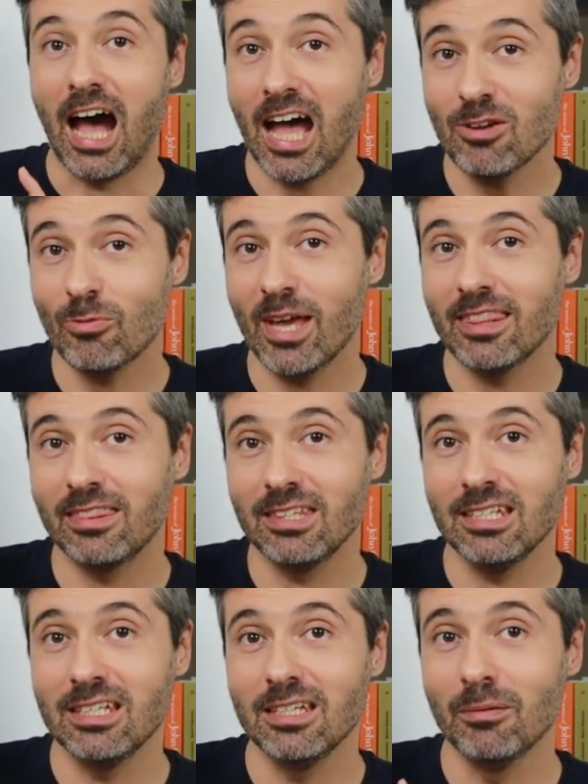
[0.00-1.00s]
I read
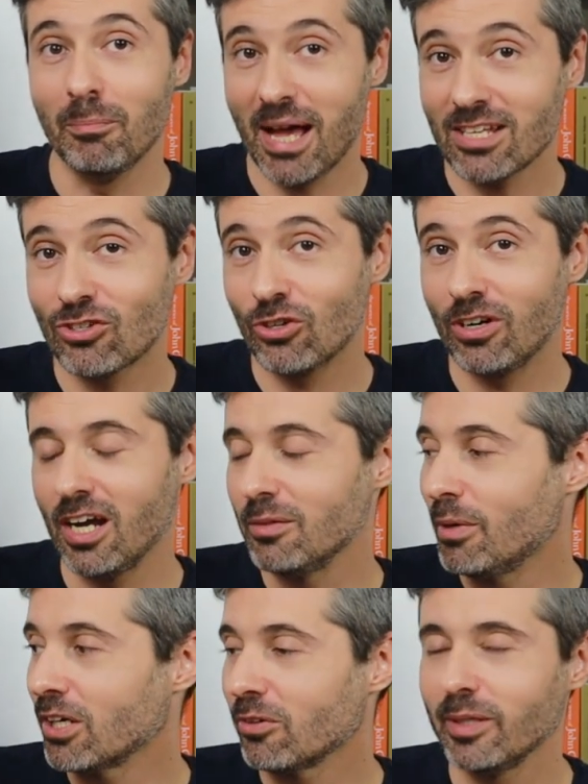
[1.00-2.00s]
The Master
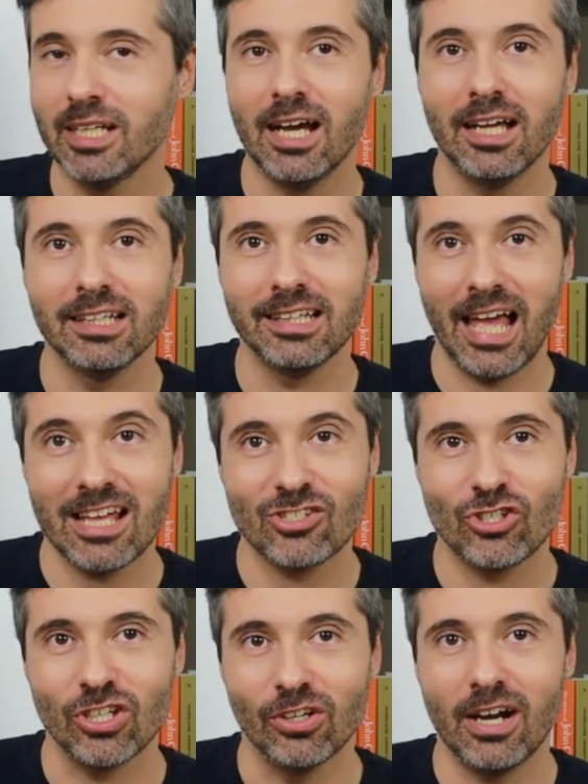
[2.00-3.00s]
and Margarita
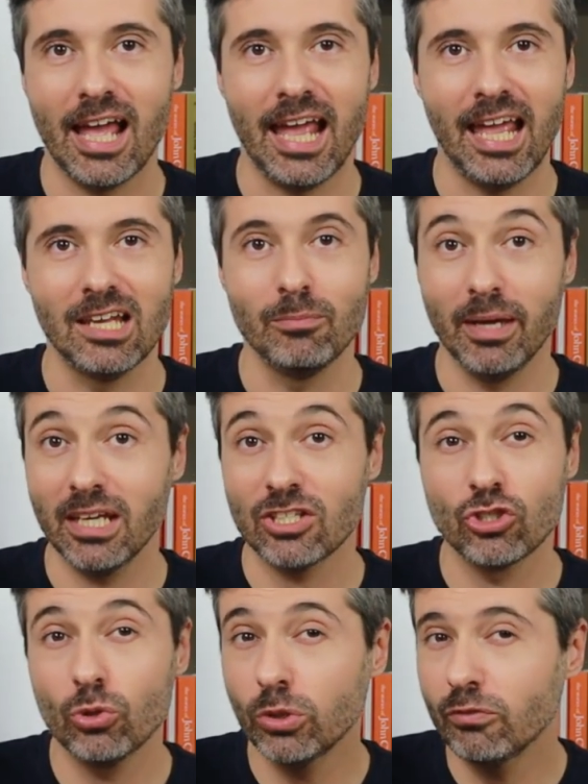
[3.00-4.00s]
last year and made
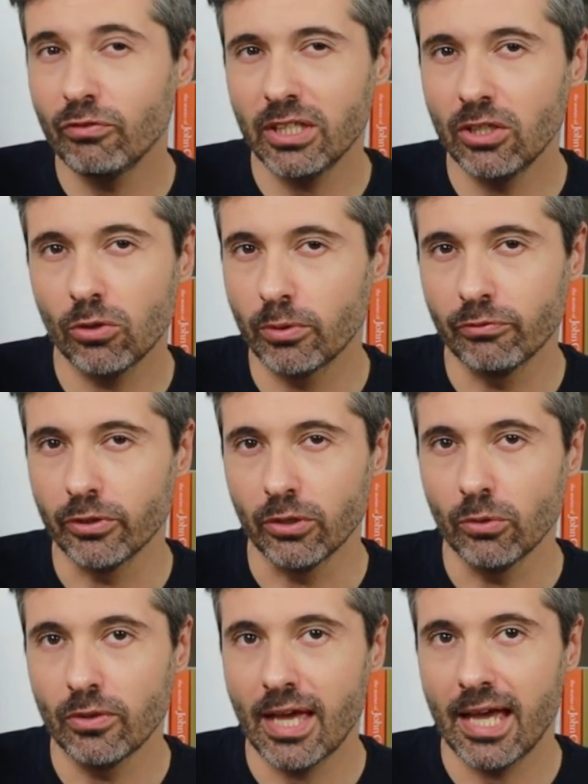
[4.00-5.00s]
a short video
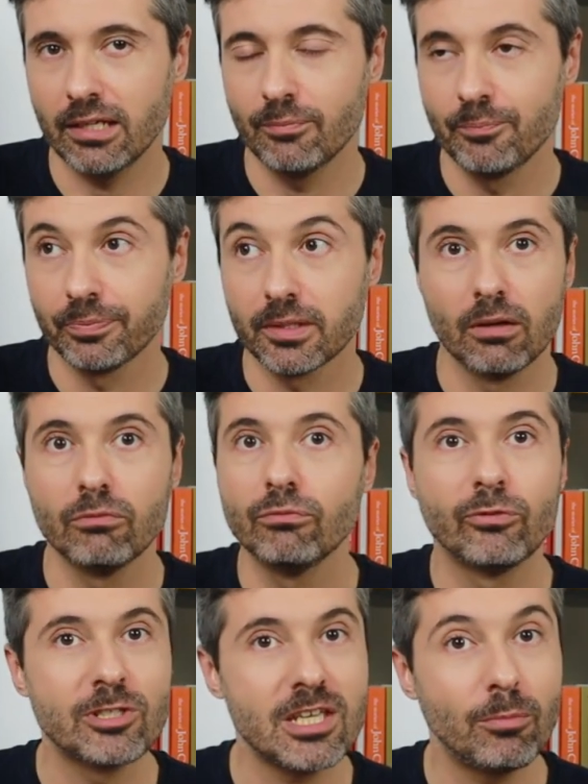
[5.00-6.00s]
review that,
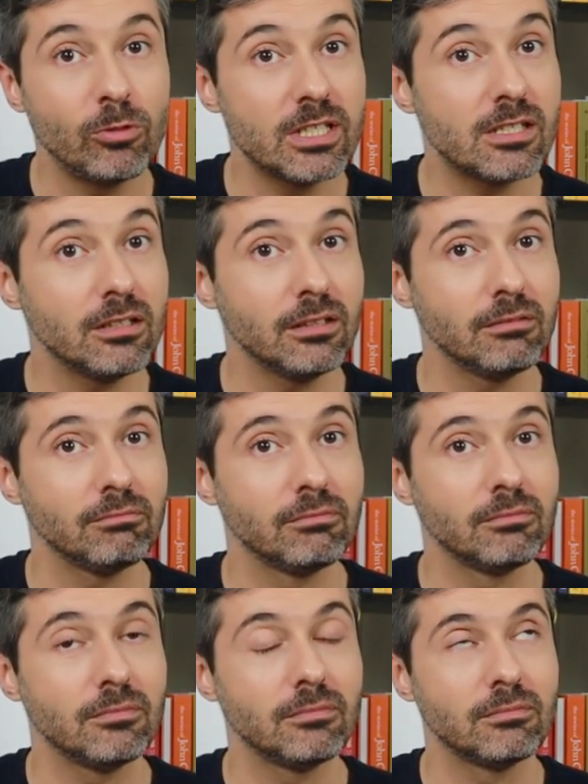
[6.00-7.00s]
for some reason,
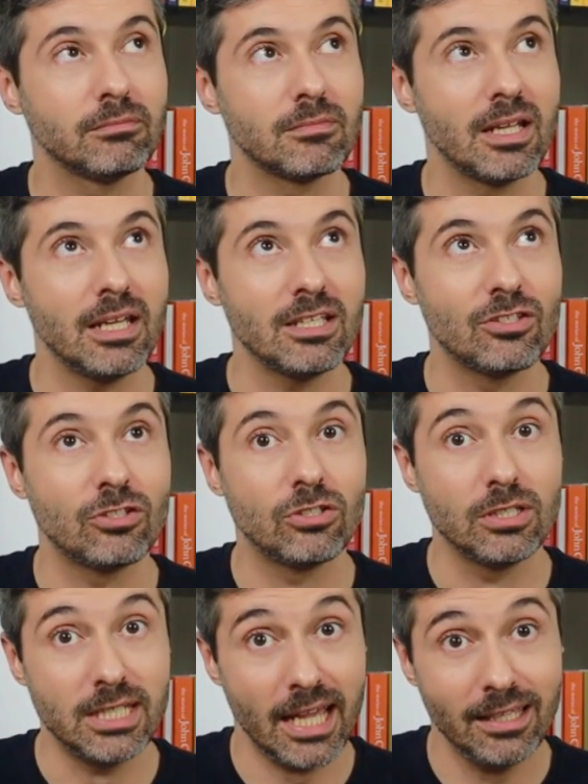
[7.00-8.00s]
is
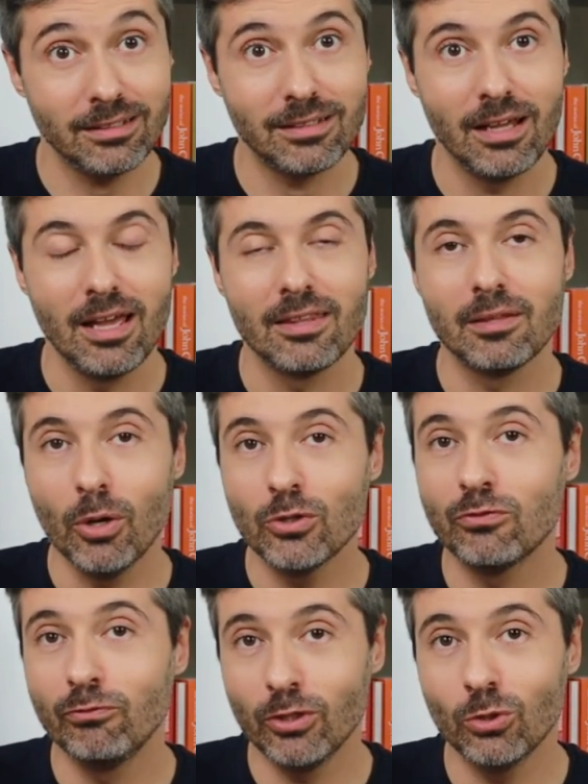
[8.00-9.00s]
today the
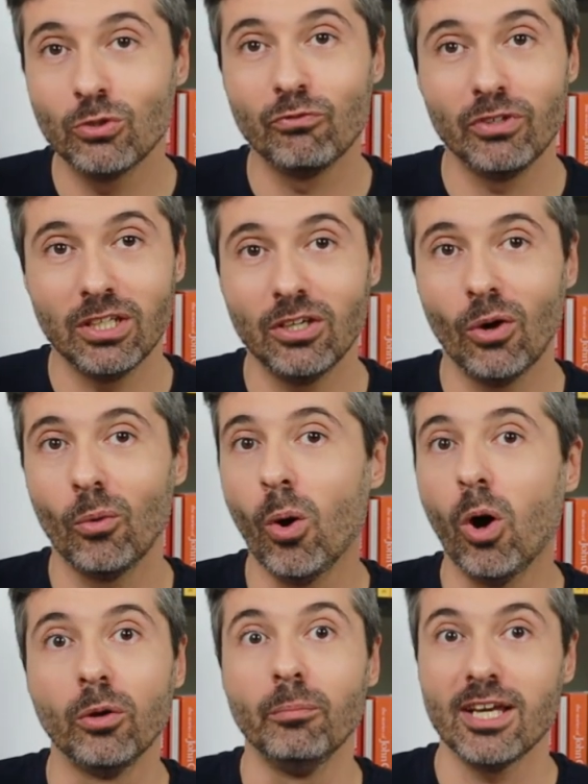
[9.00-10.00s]
most viewed
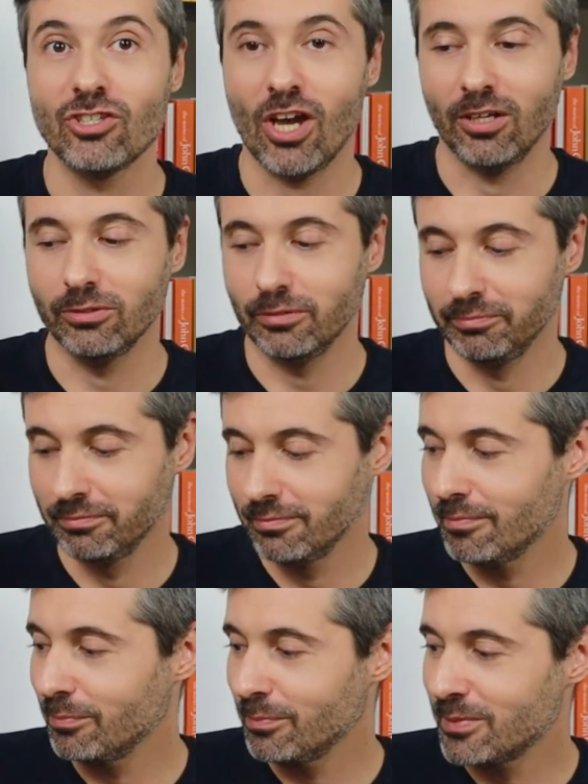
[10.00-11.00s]
video on my channel.
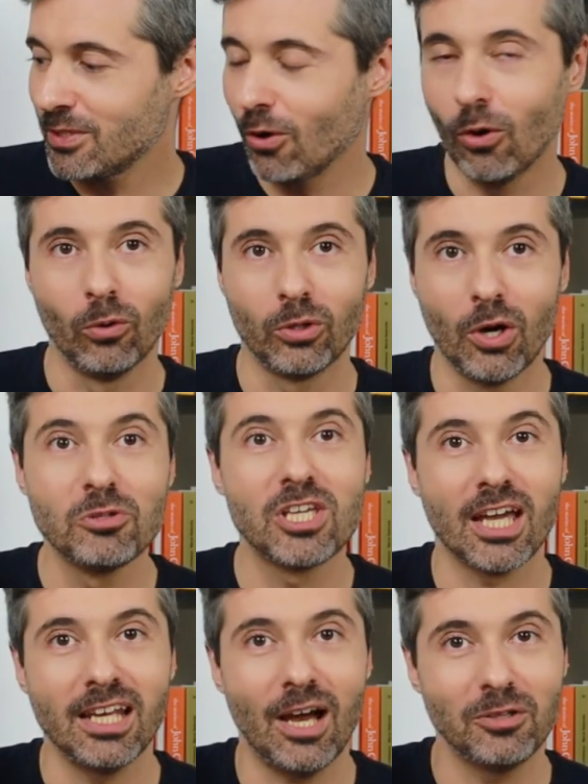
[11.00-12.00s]
So go
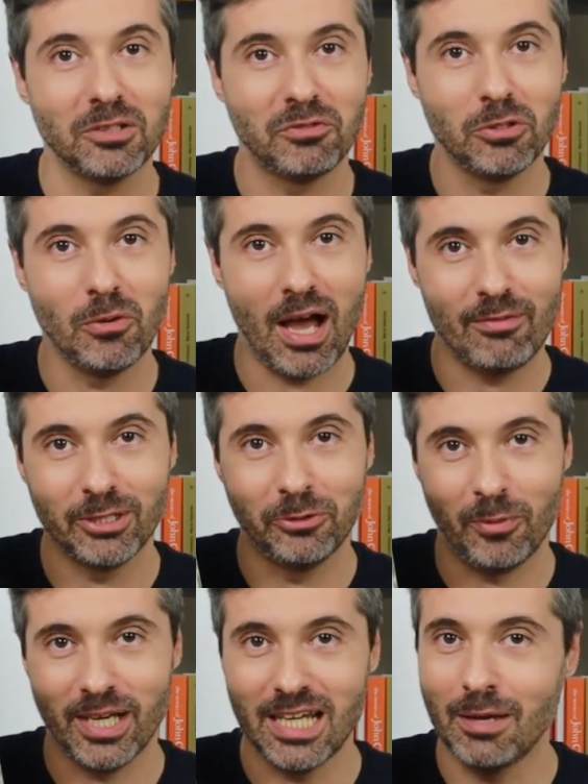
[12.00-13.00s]
check it out if you haven't
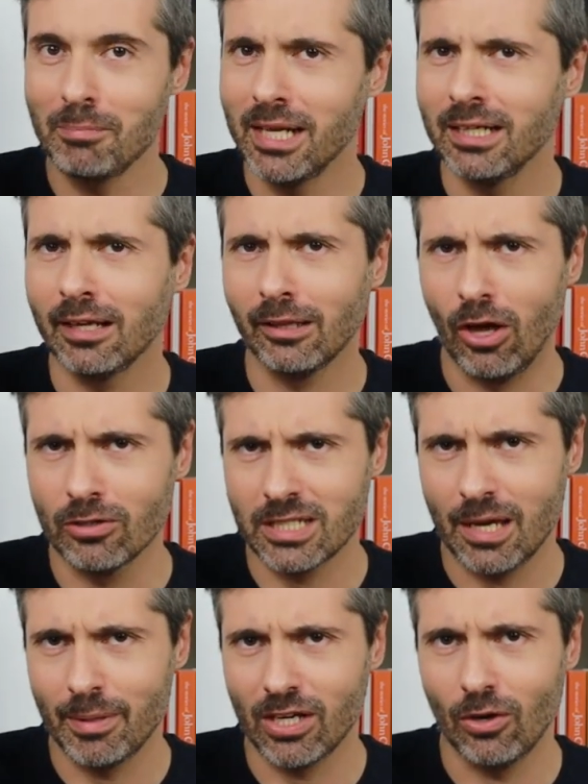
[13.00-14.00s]
already. I made it a long
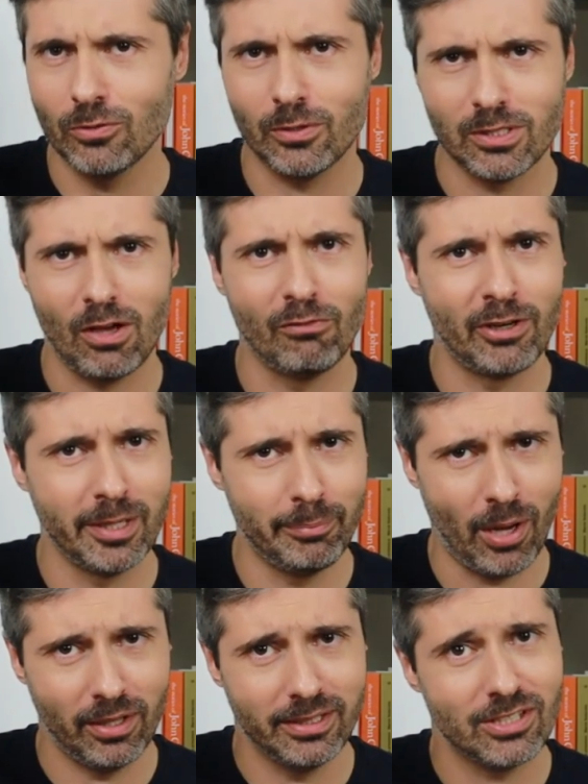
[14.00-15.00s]
time ago, so it's not very
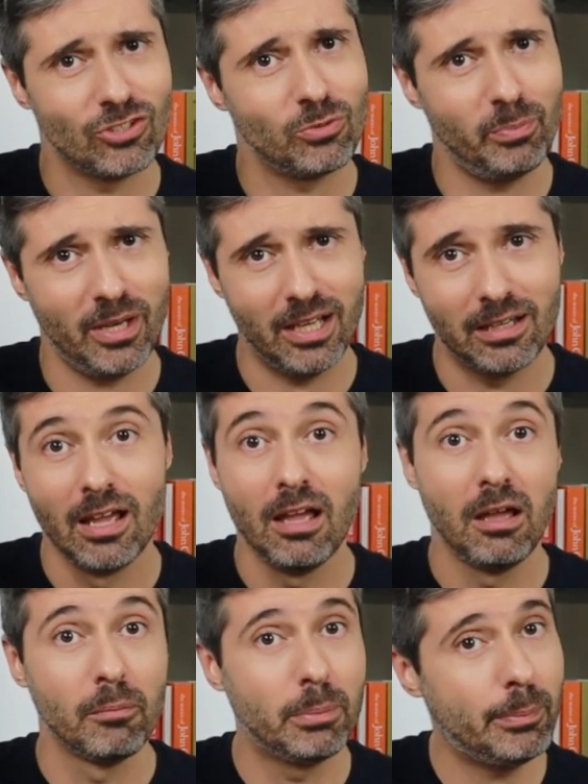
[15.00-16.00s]
polished, but
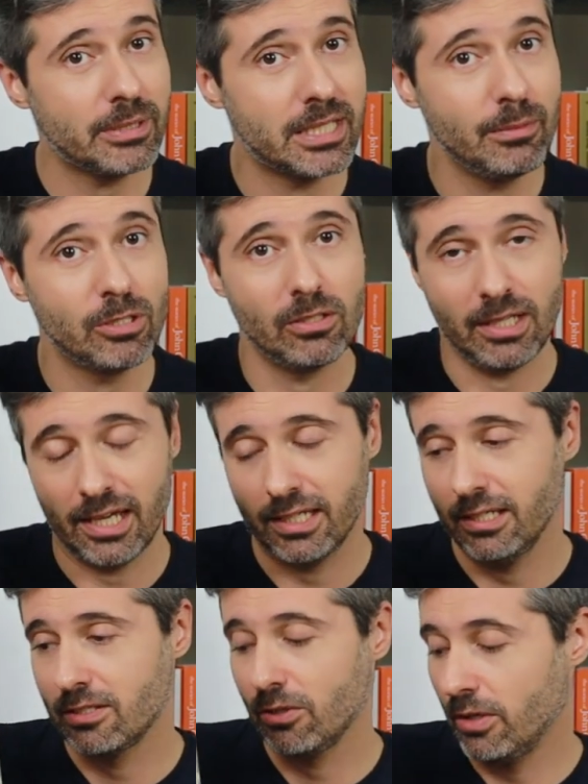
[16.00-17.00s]
people seem to
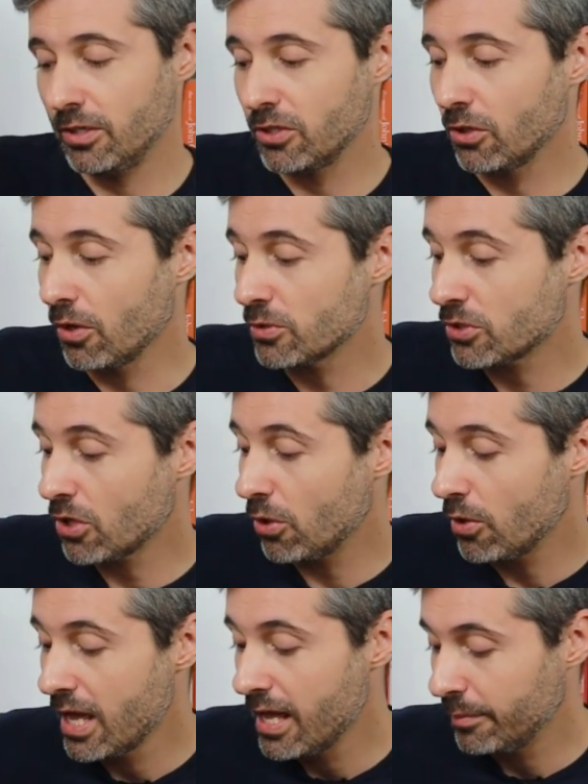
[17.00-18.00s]
like it, so there you go.
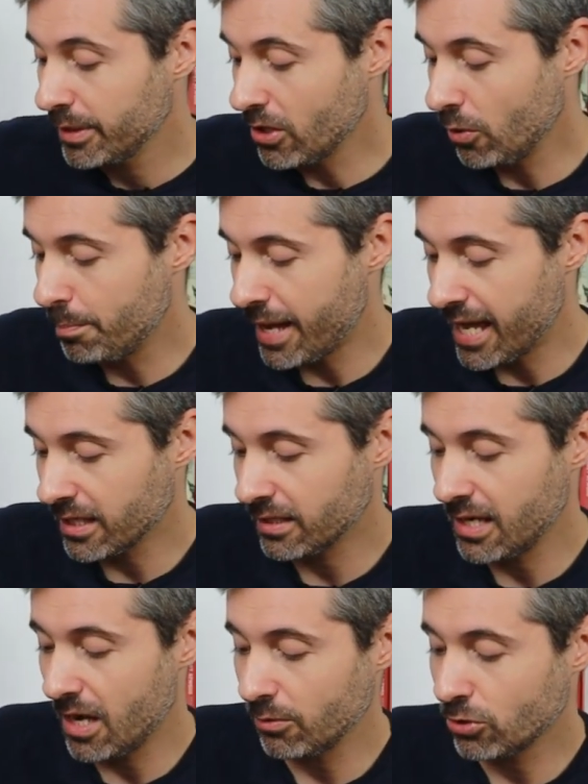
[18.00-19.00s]
So we go
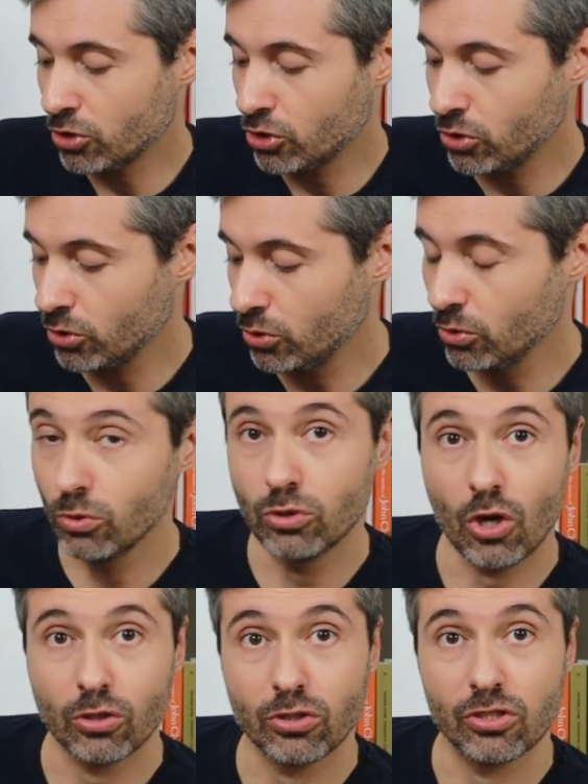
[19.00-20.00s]
back now to
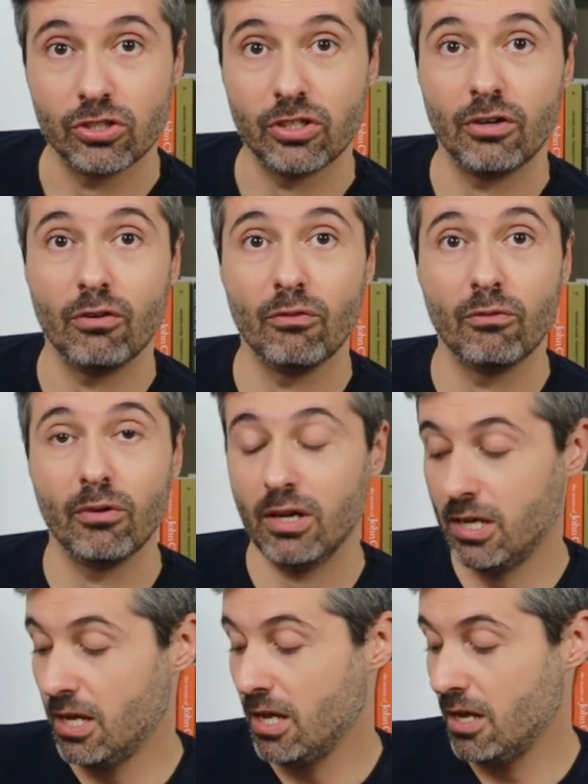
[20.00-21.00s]
Dr.
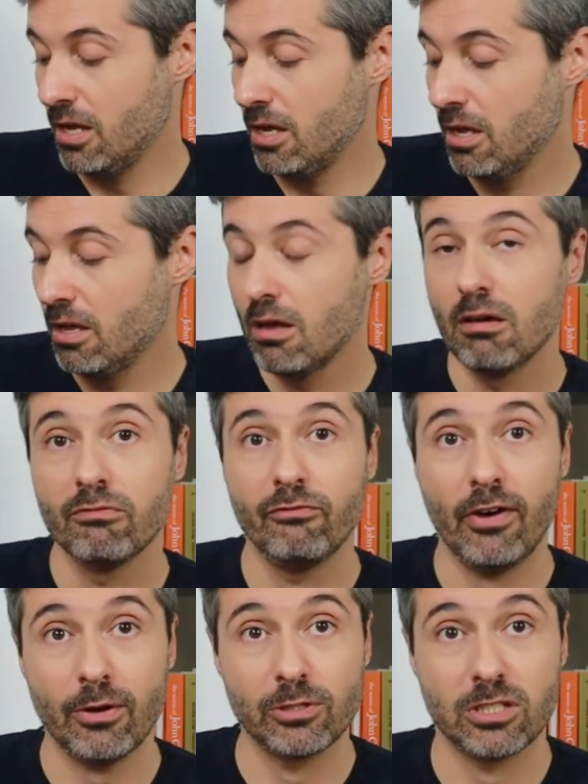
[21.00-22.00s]

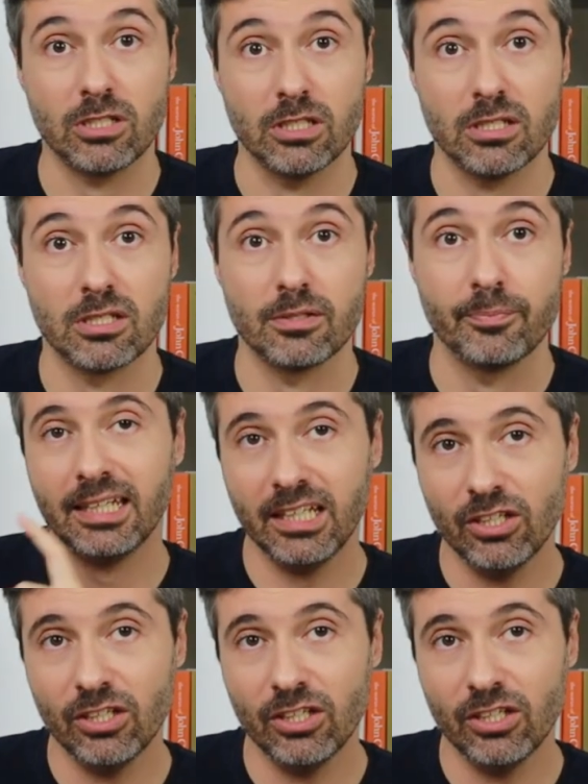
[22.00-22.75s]
Faustus.